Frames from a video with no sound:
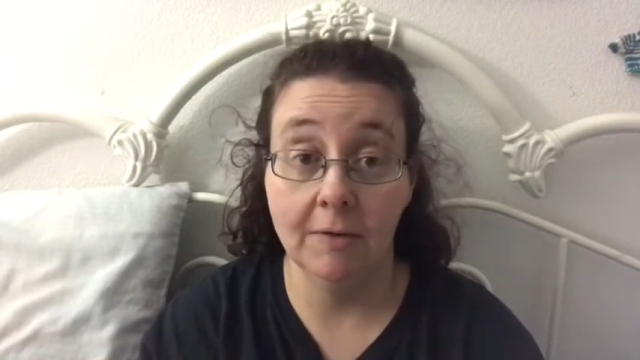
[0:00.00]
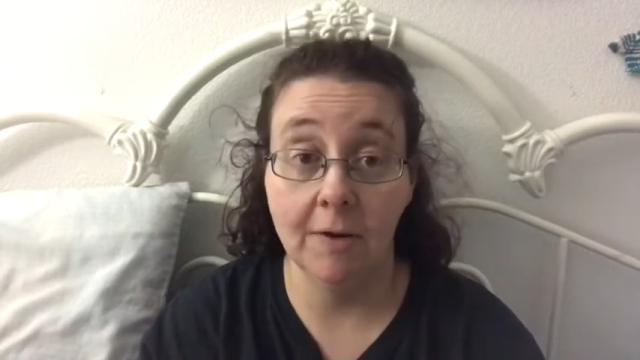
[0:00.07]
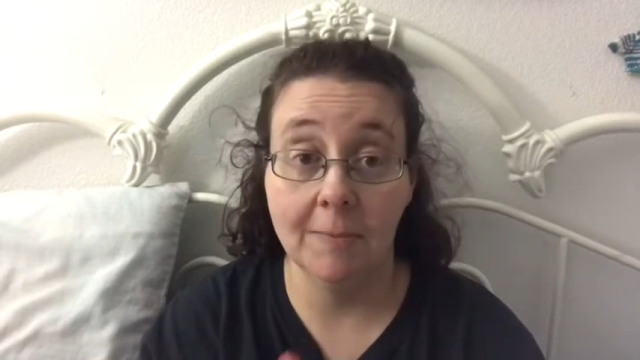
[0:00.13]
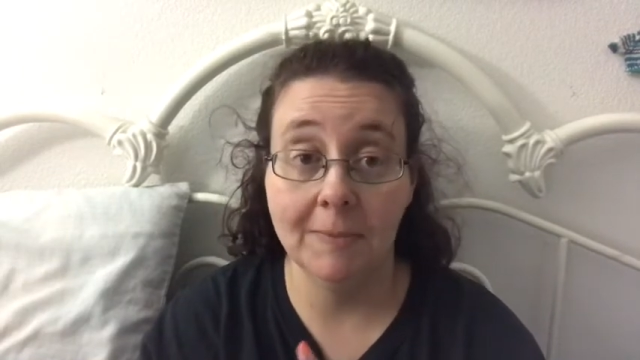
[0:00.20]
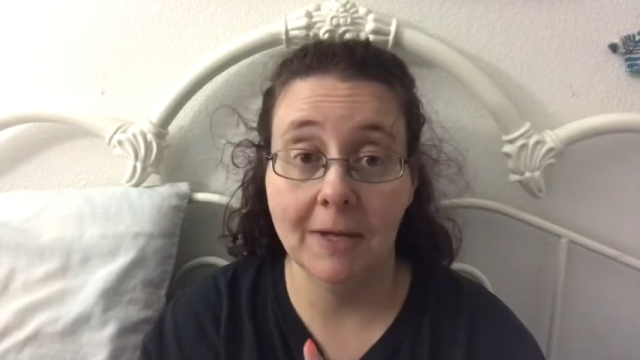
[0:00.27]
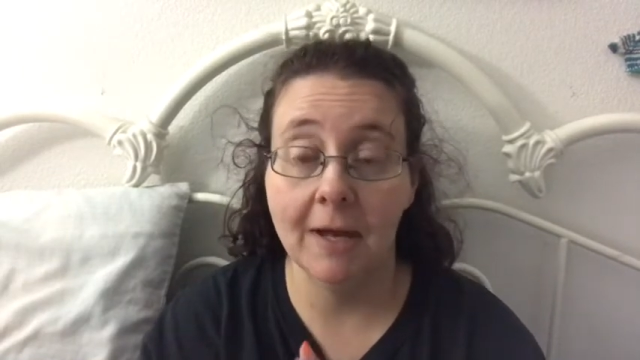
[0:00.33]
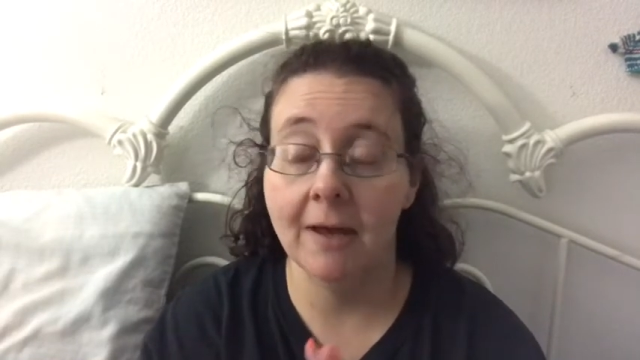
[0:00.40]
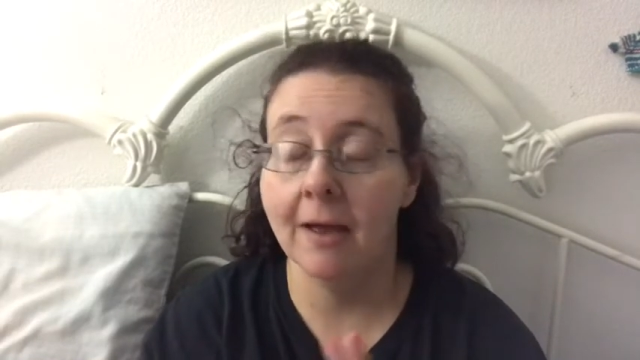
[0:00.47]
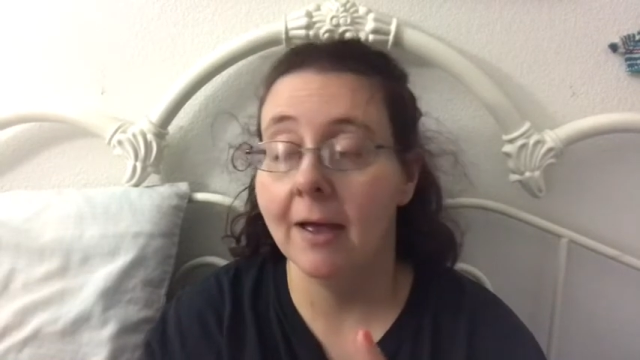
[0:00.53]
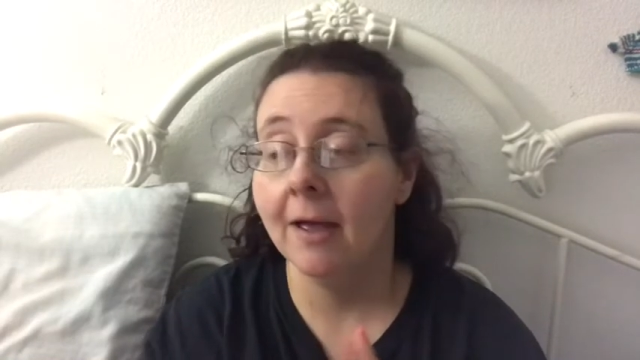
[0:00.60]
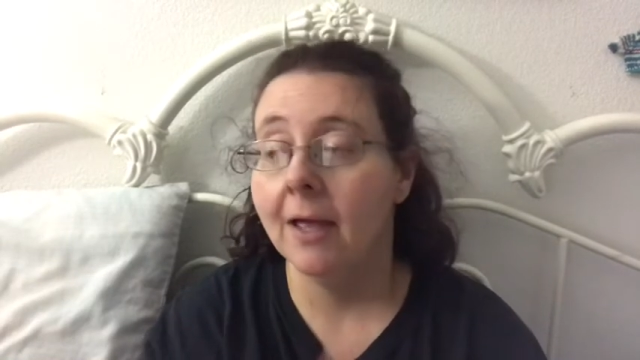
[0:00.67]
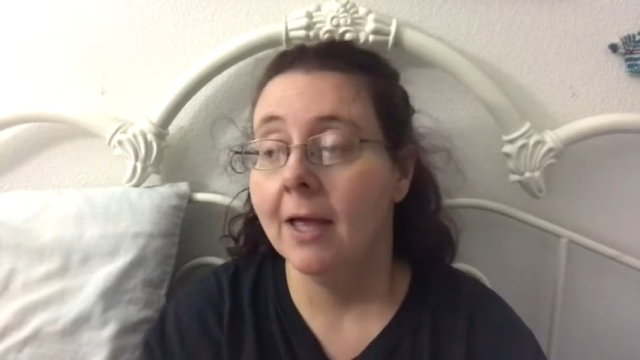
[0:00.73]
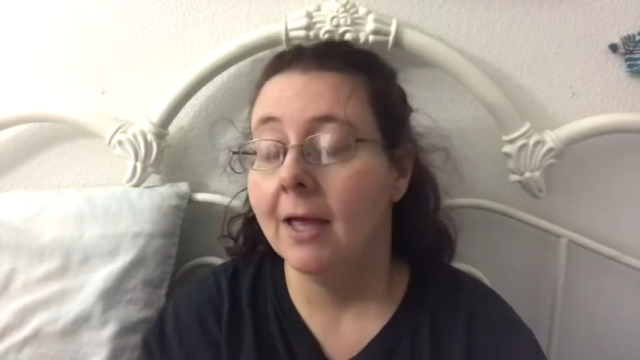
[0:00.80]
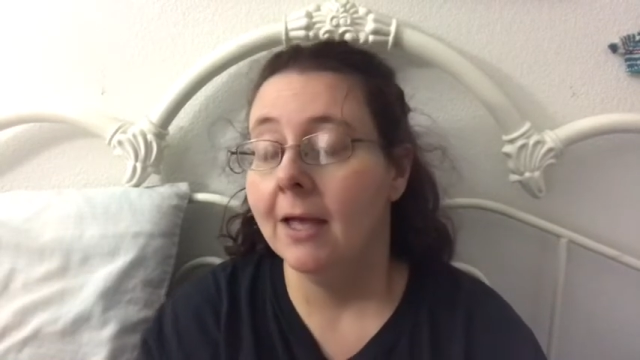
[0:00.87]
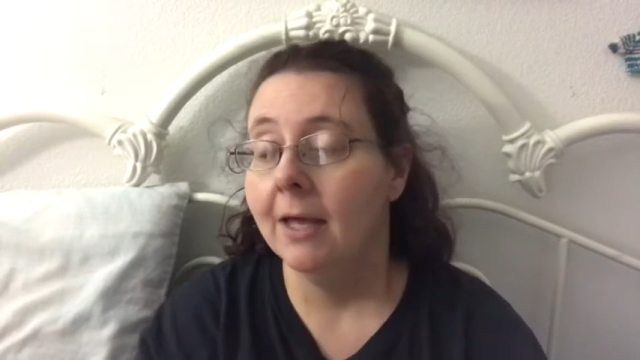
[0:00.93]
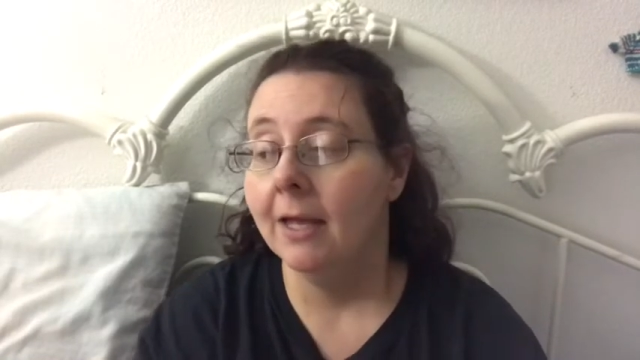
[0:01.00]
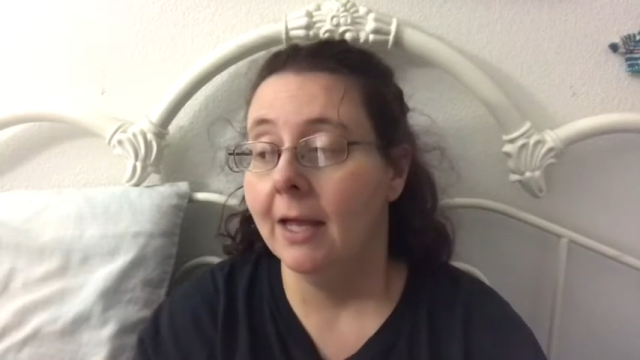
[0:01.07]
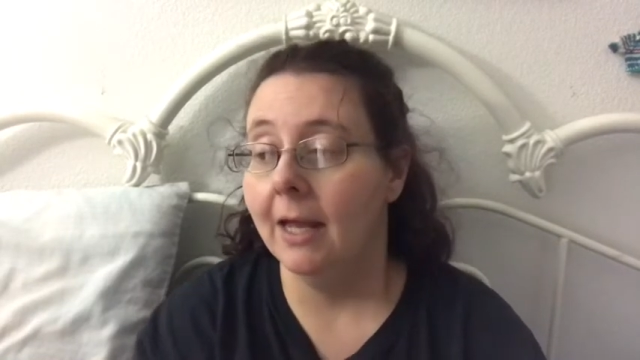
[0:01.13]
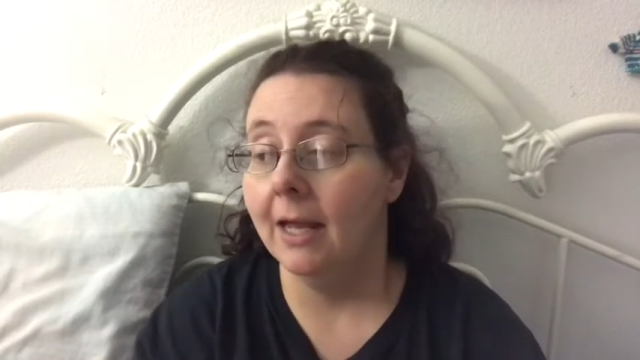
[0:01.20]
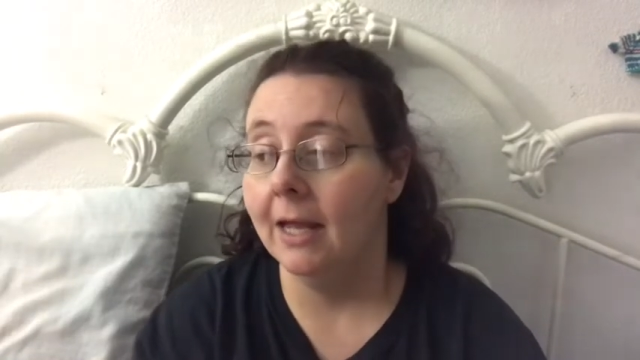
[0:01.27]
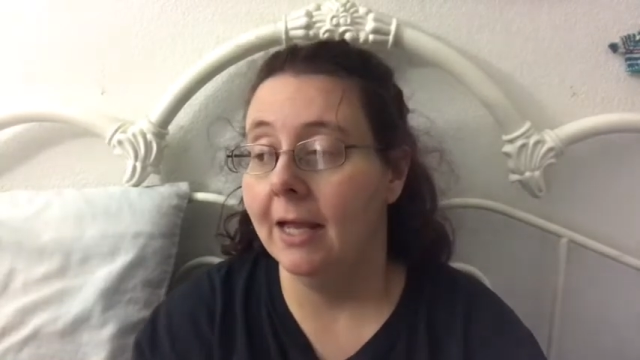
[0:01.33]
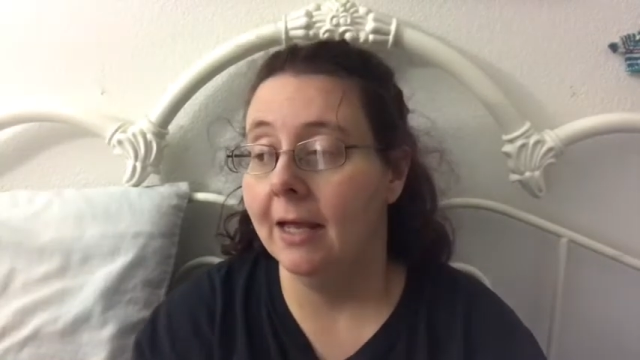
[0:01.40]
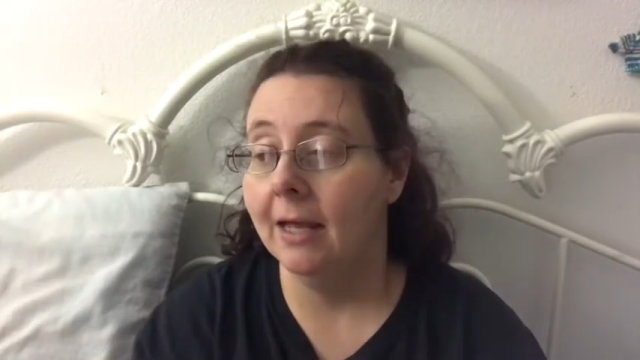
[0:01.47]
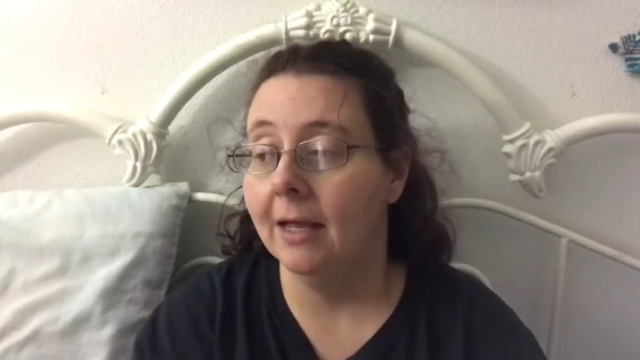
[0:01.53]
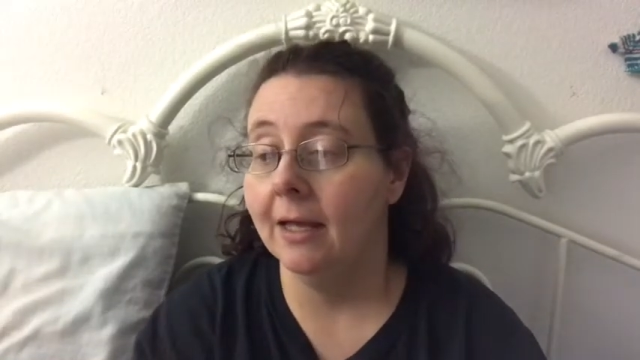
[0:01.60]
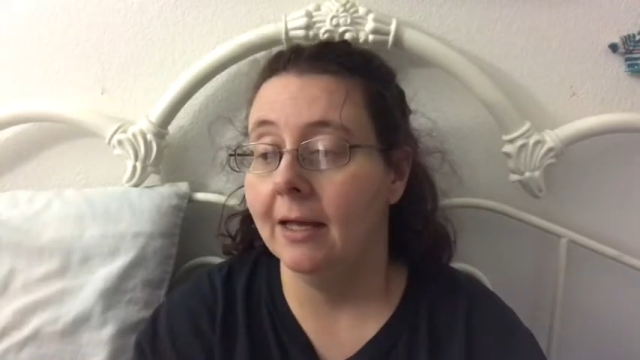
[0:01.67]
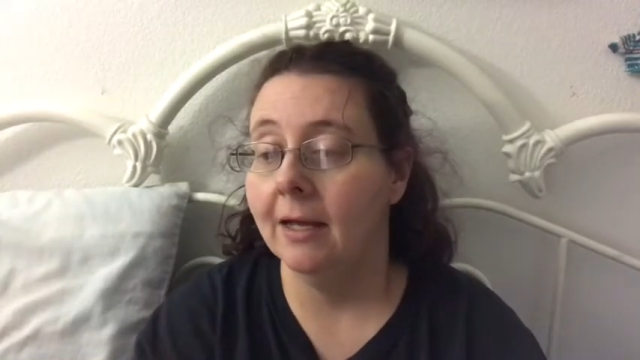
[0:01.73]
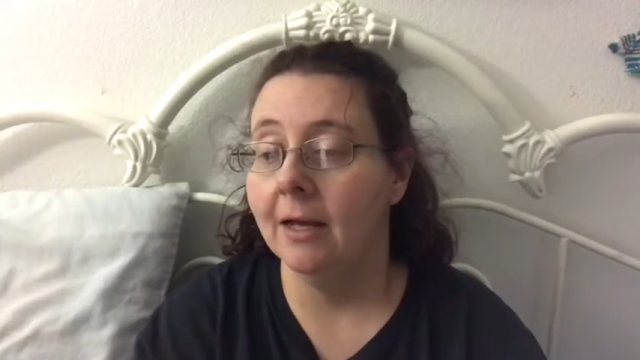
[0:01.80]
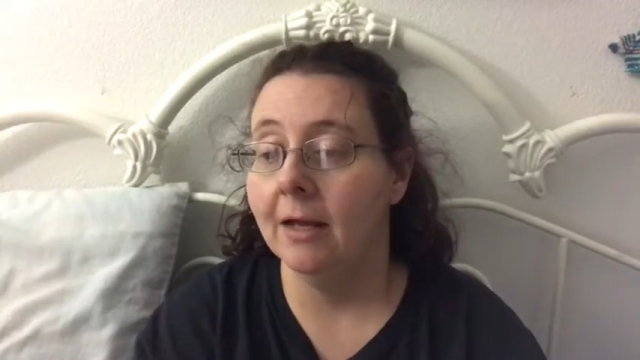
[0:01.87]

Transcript: up yet. And